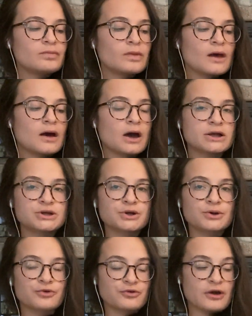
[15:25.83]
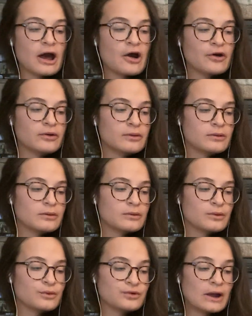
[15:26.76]
100
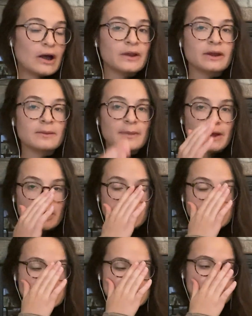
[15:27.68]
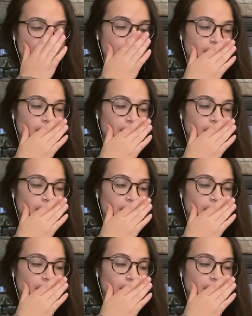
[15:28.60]
growling bears.